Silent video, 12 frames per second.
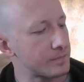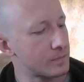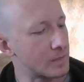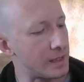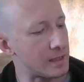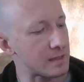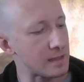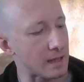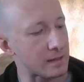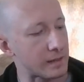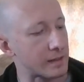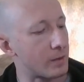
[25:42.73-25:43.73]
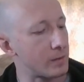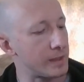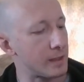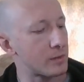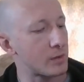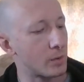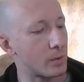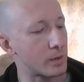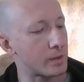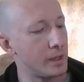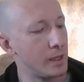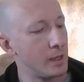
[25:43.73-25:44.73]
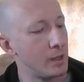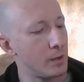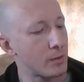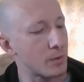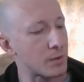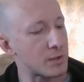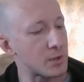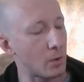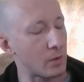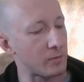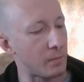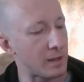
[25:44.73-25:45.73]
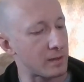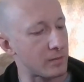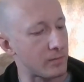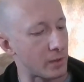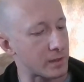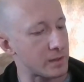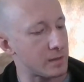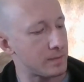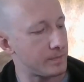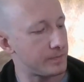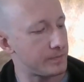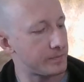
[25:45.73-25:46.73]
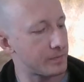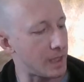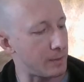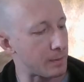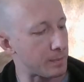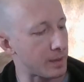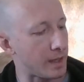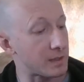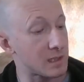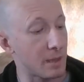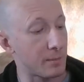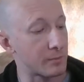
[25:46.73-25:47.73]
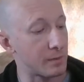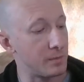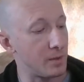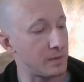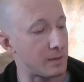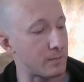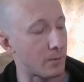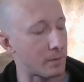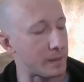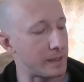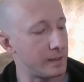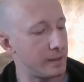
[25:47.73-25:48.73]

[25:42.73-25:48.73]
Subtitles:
"It is nothing, only a thorn through the sole of my foot," he replied. "Someone removed it for me."